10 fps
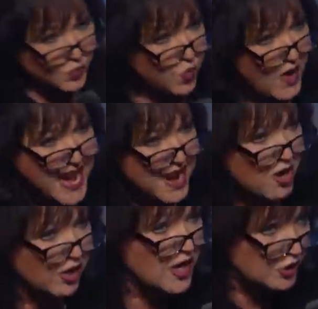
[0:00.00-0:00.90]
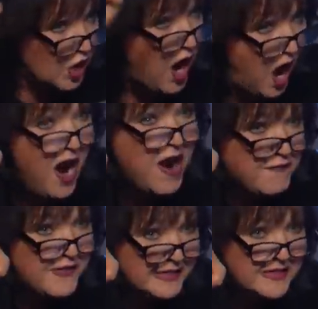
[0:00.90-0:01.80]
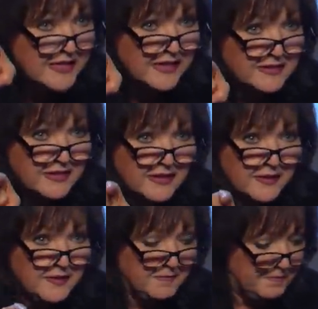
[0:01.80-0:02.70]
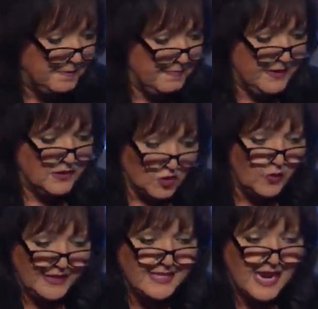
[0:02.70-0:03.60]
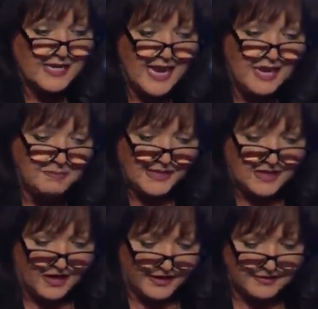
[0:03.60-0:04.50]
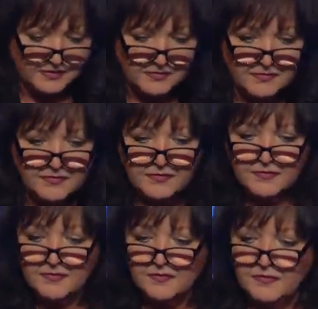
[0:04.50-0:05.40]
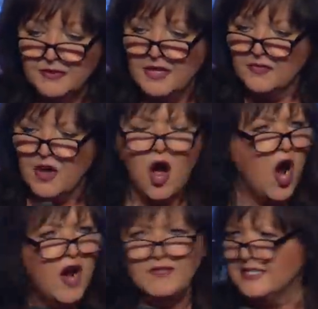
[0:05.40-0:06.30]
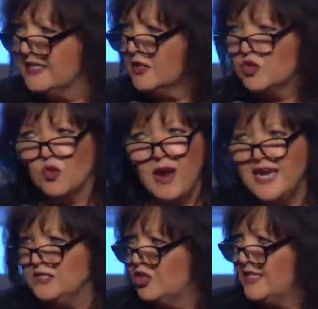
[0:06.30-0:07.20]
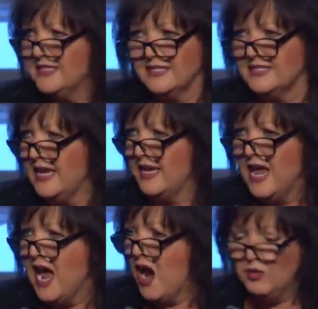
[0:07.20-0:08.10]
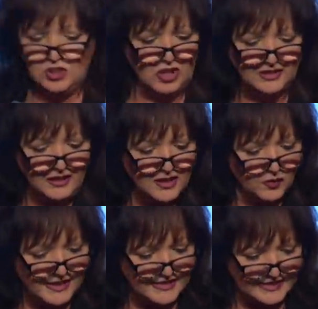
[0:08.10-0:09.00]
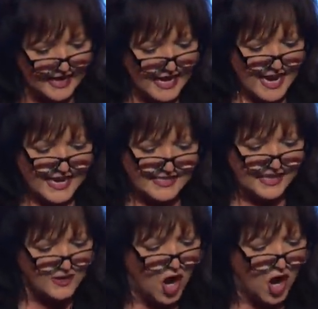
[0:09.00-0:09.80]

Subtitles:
will to harvest it. So we say it can be done. The harvest is great, Jesus said. I want y'all to look at what He said. He said, the